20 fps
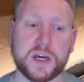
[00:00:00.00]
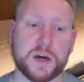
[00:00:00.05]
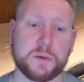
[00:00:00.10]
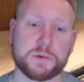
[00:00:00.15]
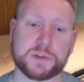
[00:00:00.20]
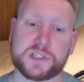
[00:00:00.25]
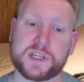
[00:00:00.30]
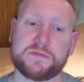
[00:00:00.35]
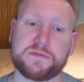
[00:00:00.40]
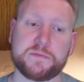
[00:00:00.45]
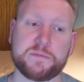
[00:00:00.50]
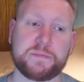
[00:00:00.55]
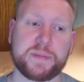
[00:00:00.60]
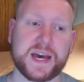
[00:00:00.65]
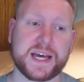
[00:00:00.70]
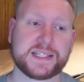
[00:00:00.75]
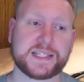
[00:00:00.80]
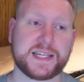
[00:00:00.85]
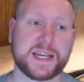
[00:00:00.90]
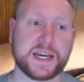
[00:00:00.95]
And what's even
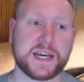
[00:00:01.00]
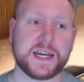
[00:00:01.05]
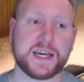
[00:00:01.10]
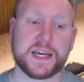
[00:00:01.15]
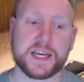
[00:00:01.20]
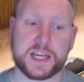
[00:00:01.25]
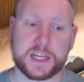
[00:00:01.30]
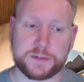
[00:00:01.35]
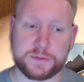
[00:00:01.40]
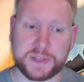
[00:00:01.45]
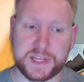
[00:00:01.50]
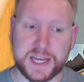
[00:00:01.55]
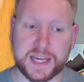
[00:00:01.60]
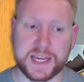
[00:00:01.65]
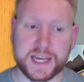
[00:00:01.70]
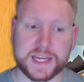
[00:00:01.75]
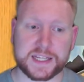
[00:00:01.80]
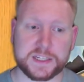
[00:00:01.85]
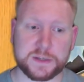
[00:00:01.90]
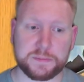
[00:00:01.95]
better is we
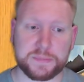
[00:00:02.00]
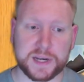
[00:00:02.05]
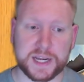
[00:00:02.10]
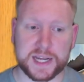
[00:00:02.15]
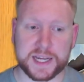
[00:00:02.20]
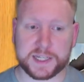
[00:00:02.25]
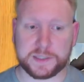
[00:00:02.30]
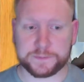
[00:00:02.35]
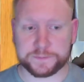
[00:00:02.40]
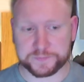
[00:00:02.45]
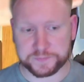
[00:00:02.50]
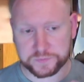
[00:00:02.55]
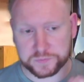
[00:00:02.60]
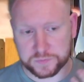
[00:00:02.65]
then get to play